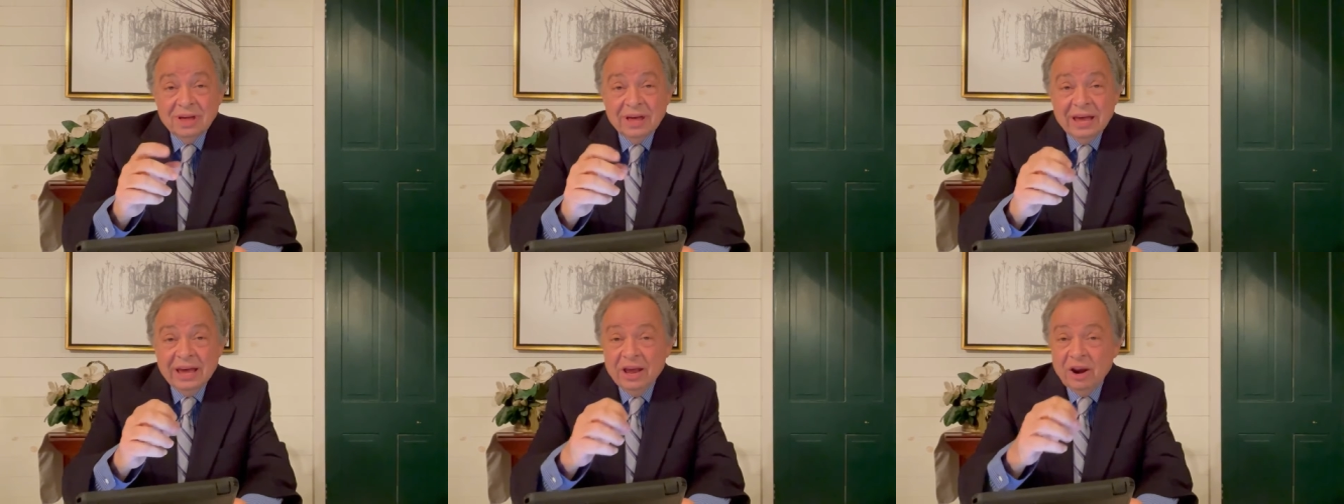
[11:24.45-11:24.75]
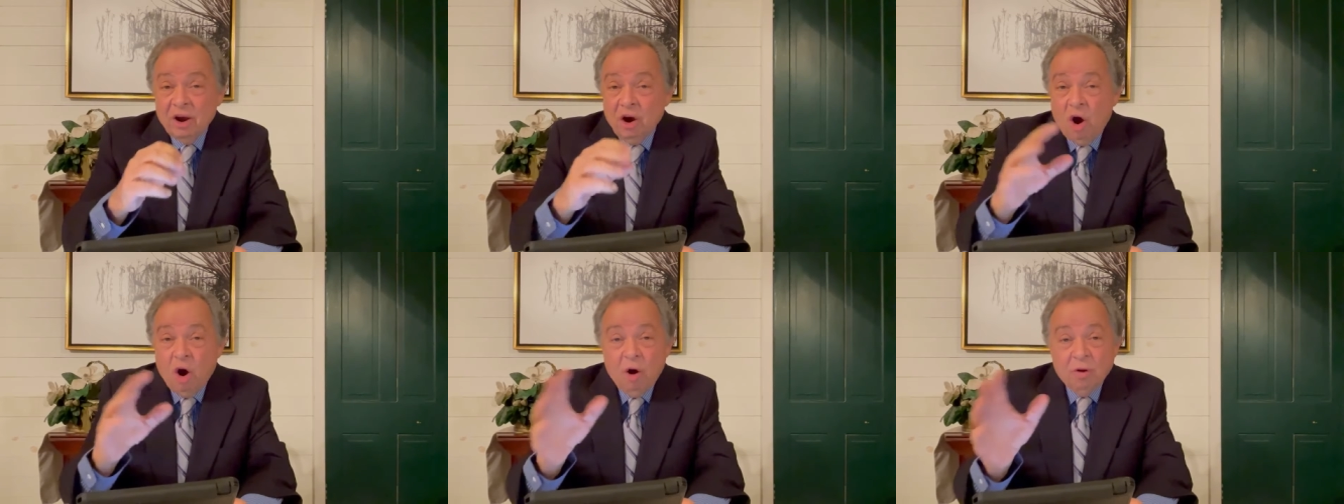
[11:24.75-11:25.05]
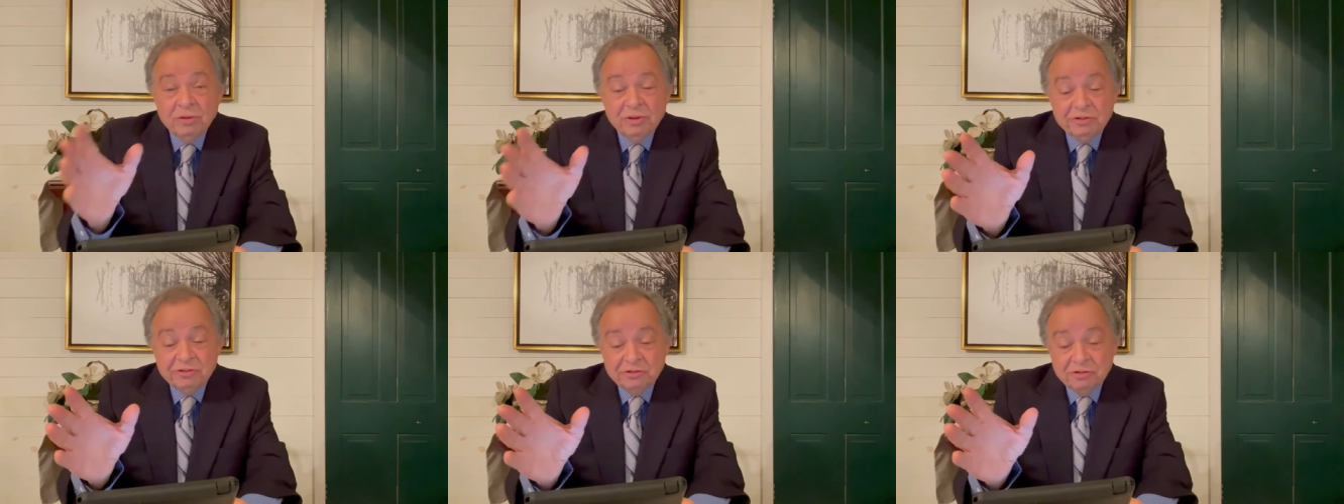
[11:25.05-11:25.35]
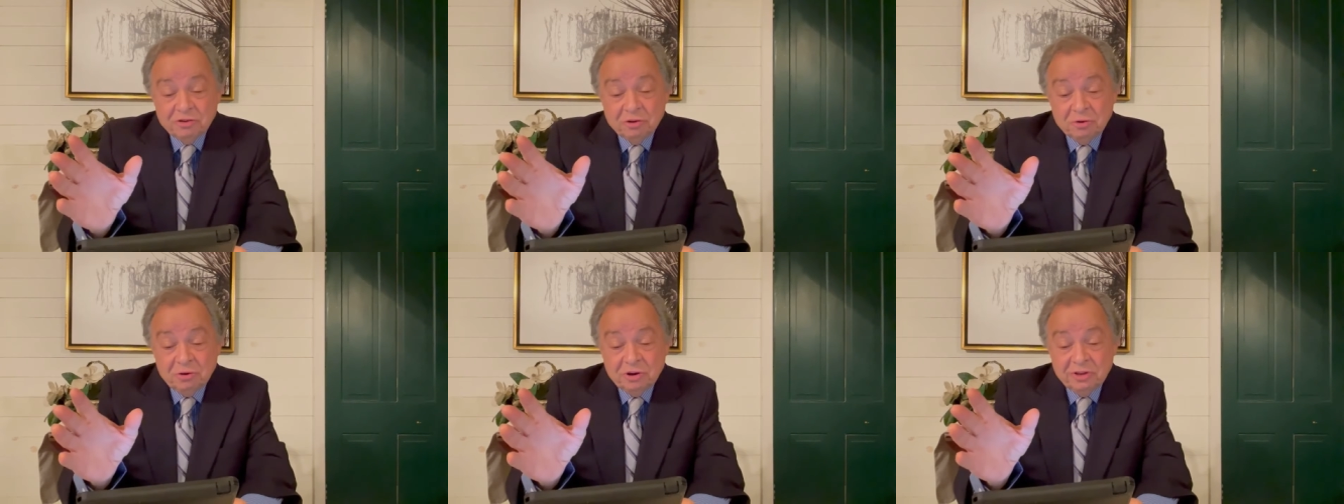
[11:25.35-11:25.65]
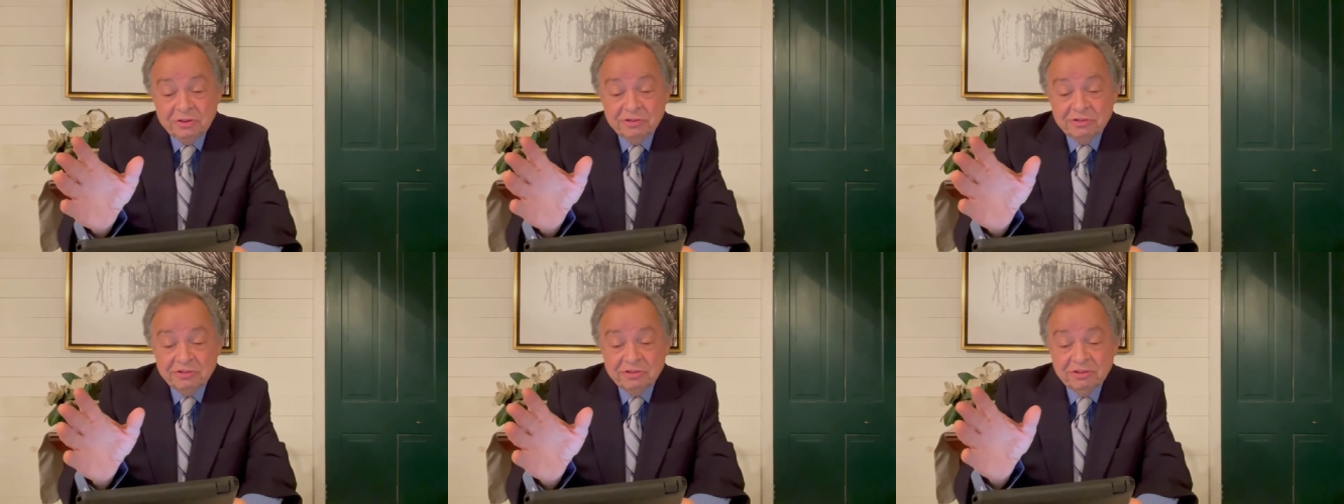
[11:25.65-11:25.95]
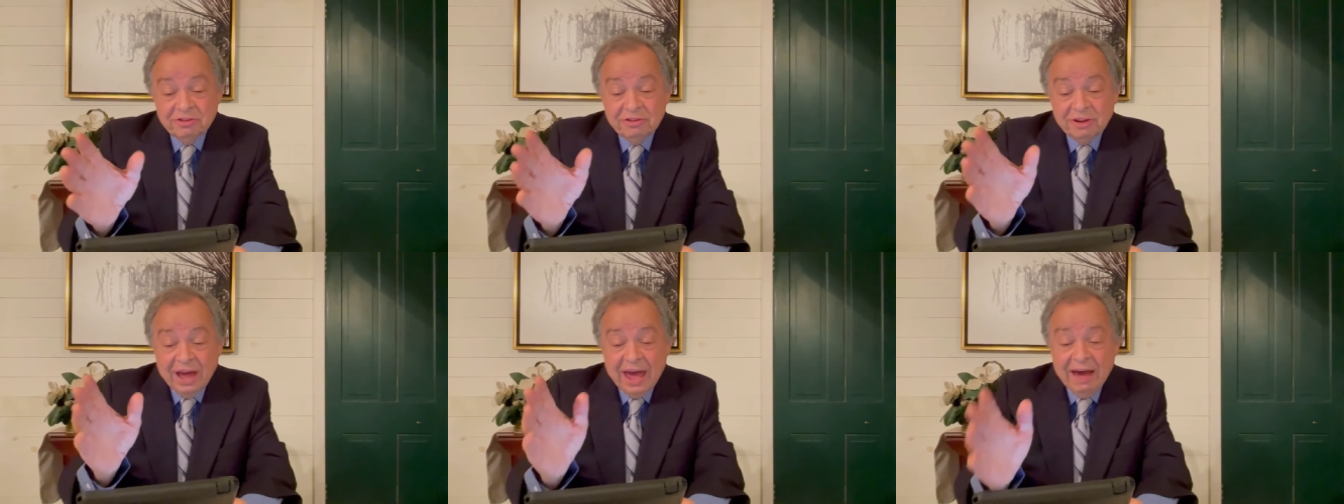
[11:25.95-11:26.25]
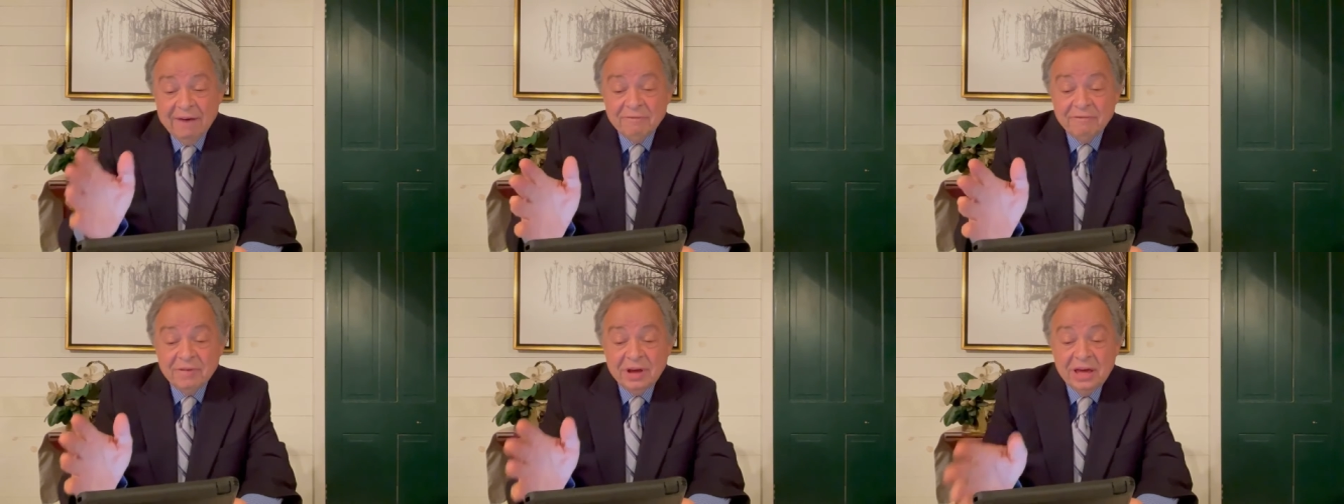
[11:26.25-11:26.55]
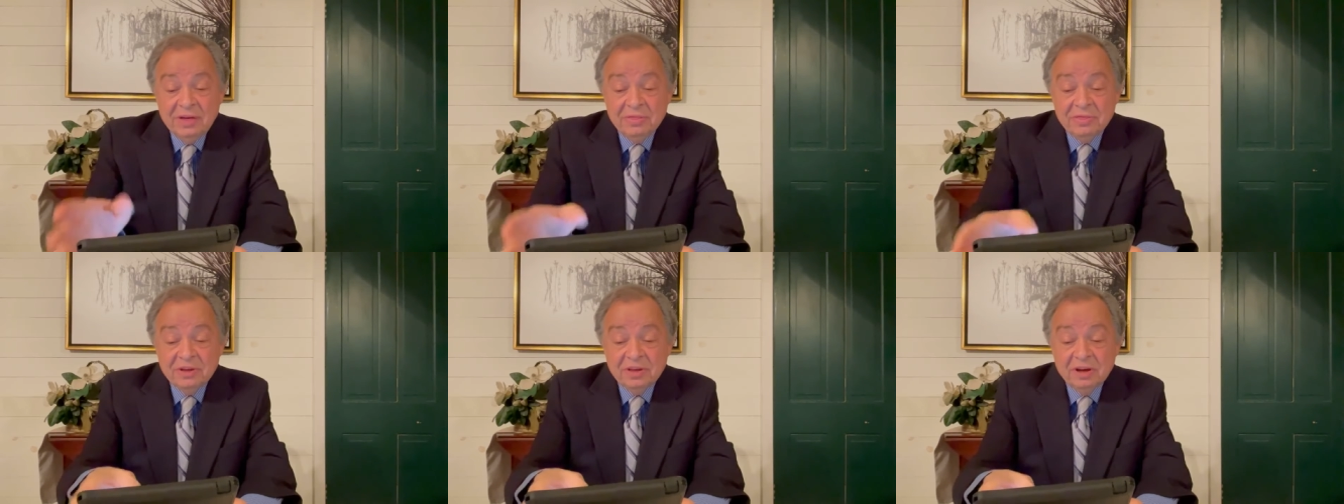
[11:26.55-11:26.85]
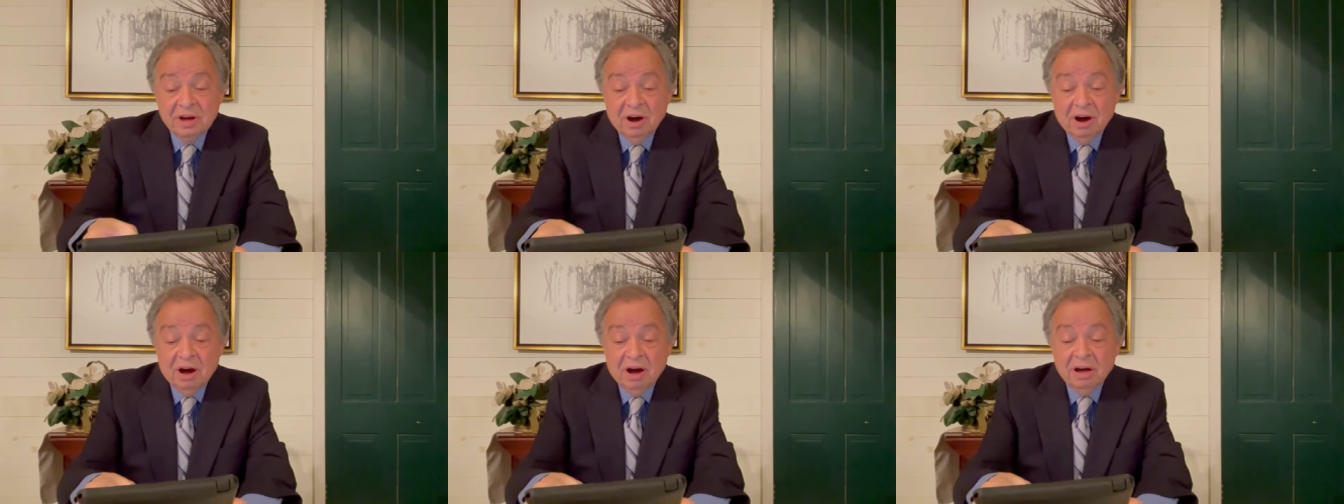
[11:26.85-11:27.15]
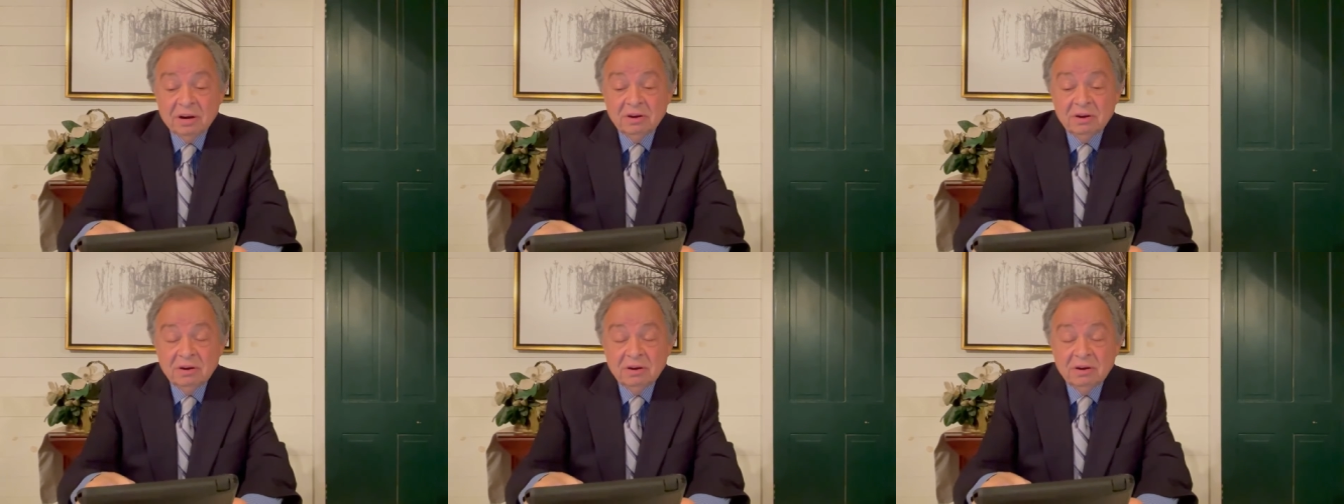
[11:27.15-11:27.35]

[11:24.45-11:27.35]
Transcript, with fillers: and all the students to have faith in God.